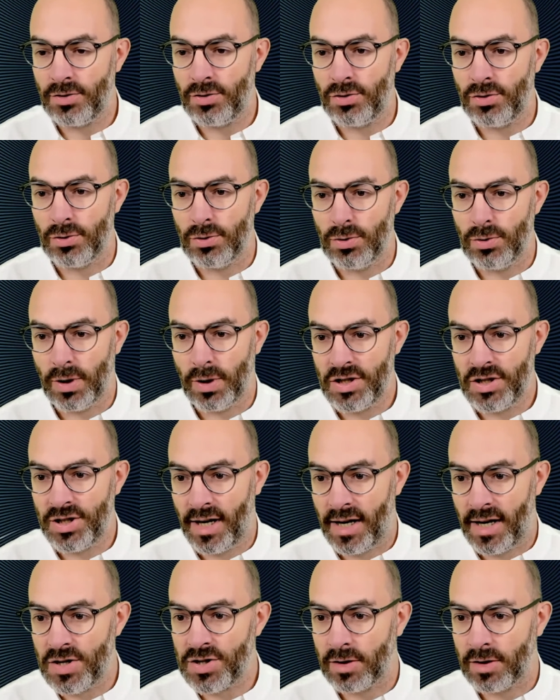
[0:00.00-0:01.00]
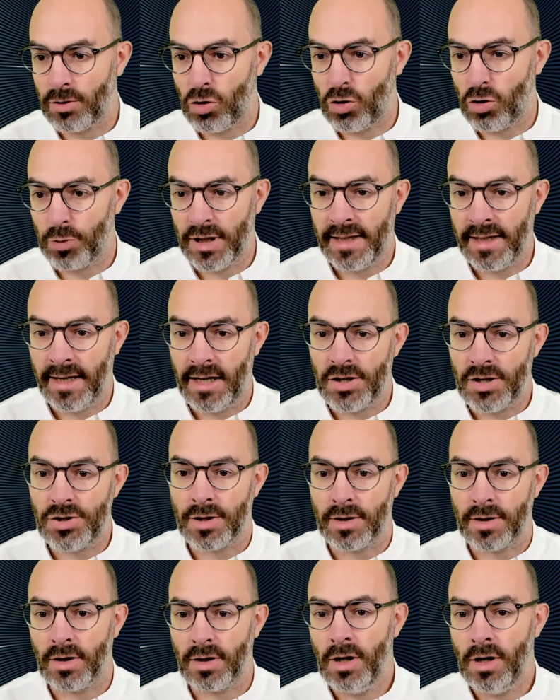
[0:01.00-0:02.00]
to a change in
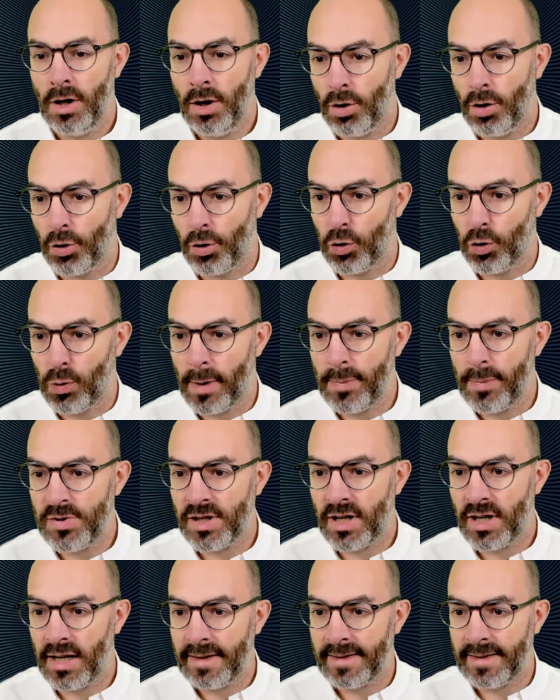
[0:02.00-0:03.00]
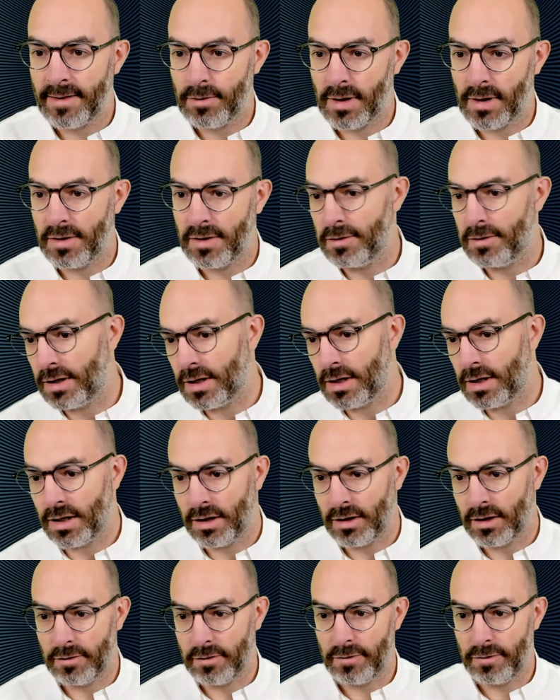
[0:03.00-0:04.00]
communication on the website
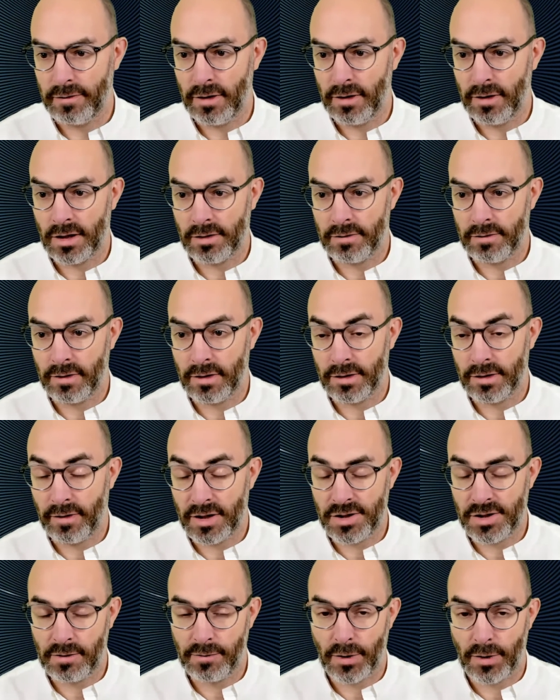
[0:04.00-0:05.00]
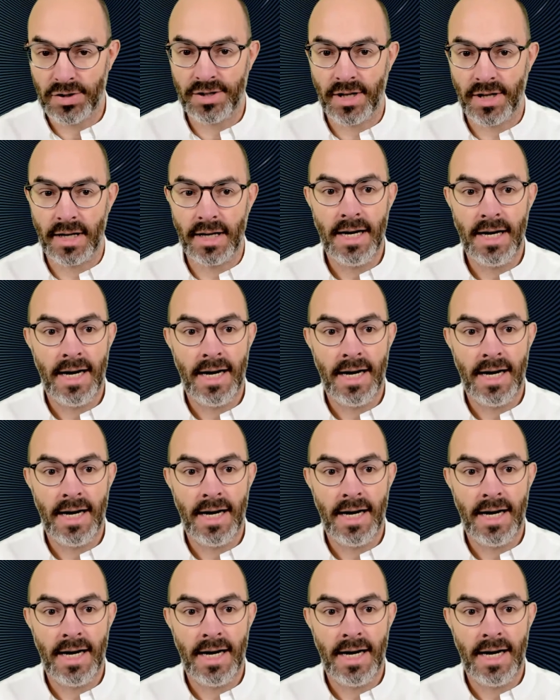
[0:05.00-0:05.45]
and vice versa.